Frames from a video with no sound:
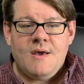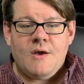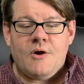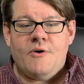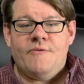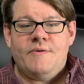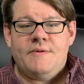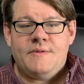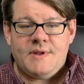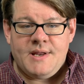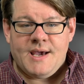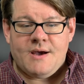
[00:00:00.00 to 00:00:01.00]
of
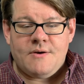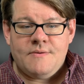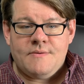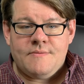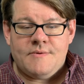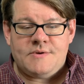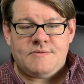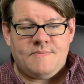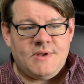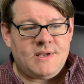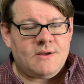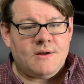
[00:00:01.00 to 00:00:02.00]
the Dow, which would
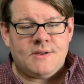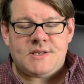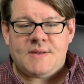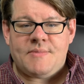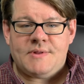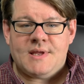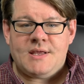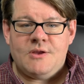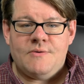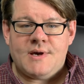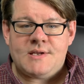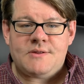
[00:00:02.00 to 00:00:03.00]
be called something like
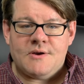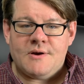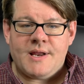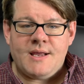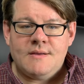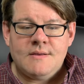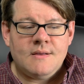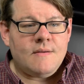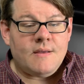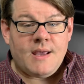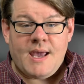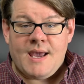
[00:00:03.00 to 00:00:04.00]
US 30,
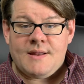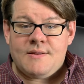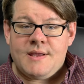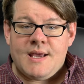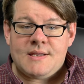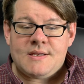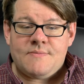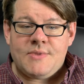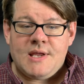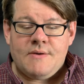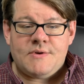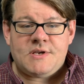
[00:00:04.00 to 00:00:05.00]
and the
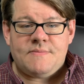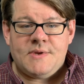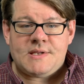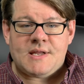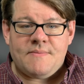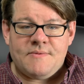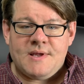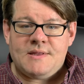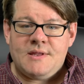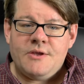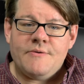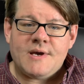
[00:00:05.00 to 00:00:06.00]
S&P, which would be something like
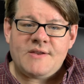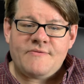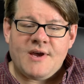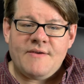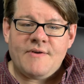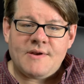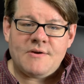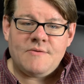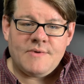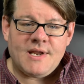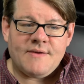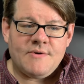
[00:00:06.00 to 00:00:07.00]
the US 500,
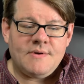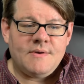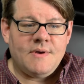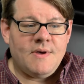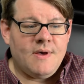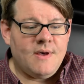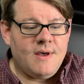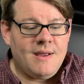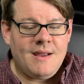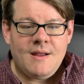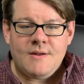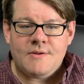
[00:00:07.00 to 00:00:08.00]
whatever.
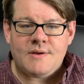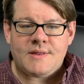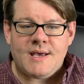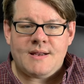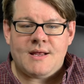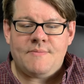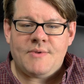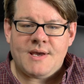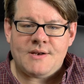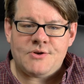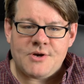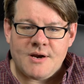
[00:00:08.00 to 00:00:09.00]
Look that up
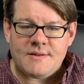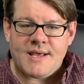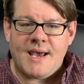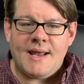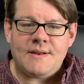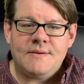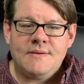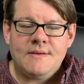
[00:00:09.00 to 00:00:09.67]
and chart that.